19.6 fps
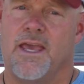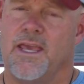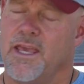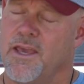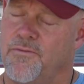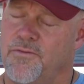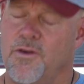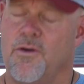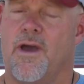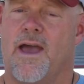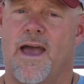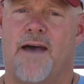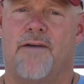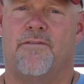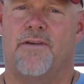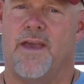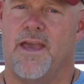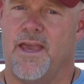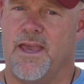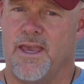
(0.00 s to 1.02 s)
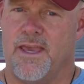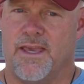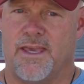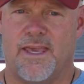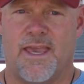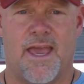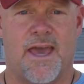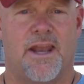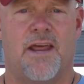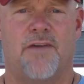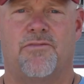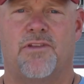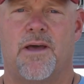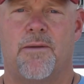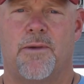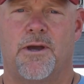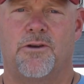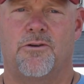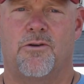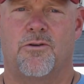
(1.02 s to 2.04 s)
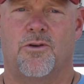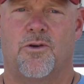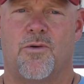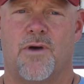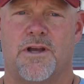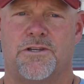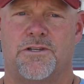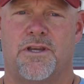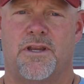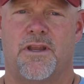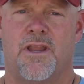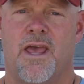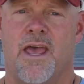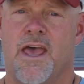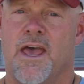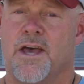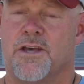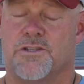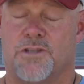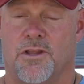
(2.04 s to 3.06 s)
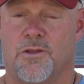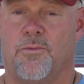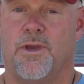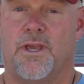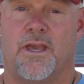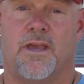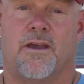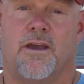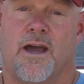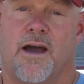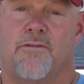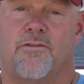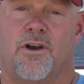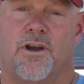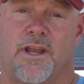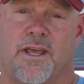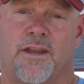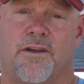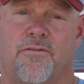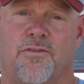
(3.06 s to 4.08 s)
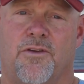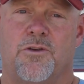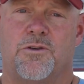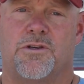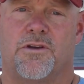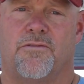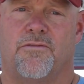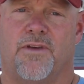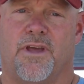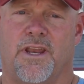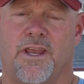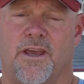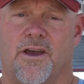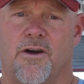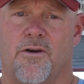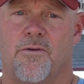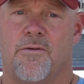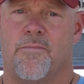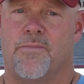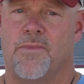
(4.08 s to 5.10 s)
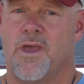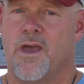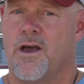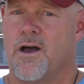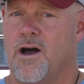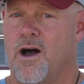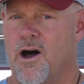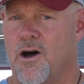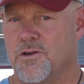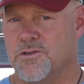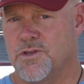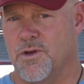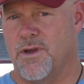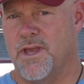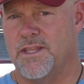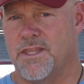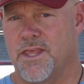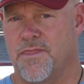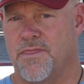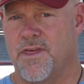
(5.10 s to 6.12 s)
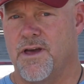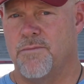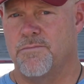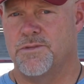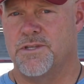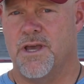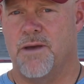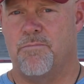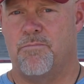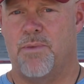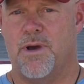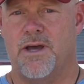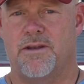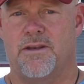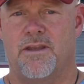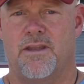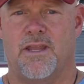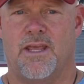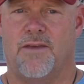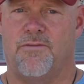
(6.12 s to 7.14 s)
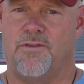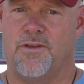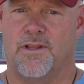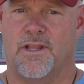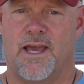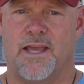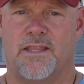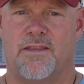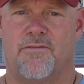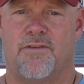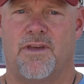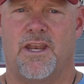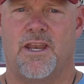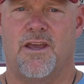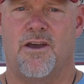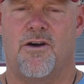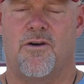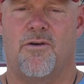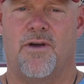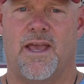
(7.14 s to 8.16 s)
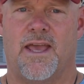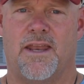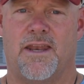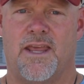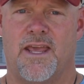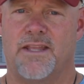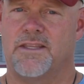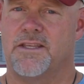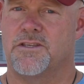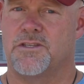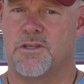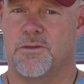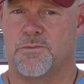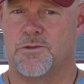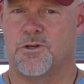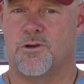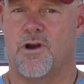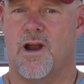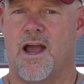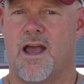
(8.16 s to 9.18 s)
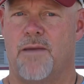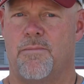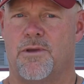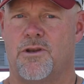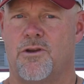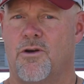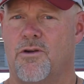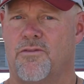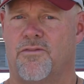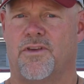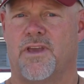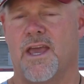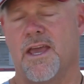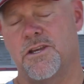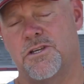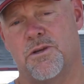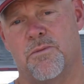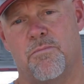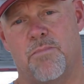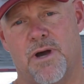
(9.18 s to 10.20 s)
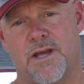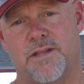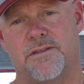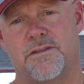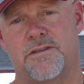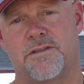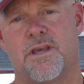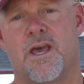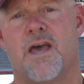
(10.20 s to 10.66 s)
if you have a can I fly my drone question so that we can cover it in a future video. Also hit the thumbs up button if you like the video and hit the subscribe and notification buttons